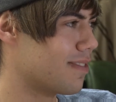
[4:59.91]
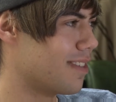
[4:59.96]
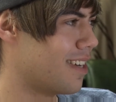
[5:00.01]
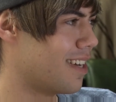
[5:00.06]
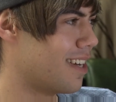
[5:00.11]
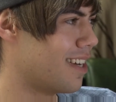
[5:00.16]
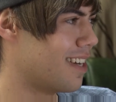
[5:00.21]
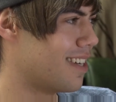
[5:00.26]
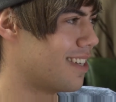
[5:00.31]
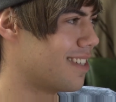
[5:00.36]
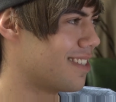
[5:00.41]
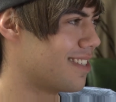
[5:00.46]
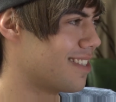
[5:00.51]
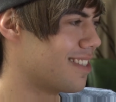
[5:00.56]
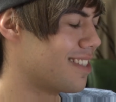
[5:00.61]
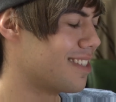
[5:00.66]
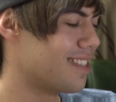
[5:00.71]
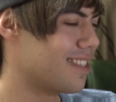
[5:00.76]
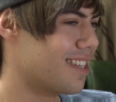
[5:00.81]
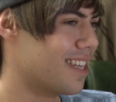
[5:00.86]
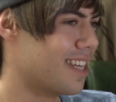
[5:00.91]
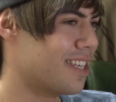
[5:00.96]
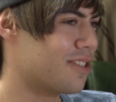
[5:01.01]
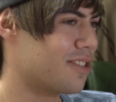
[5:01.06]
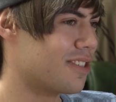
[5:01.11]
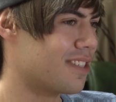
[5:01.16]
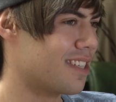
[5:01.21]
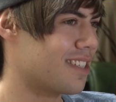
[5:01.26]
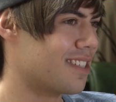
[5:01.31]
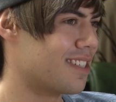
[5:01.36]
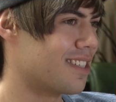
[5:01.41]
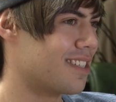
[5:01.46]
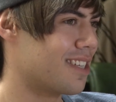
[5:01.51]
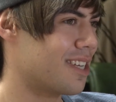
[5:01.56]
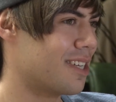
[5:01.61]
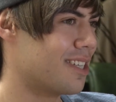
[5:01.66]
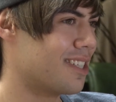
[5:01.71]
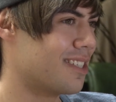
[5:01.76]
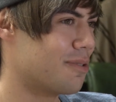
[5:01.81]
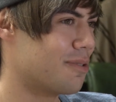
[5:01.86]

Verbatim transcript: uh, interested to see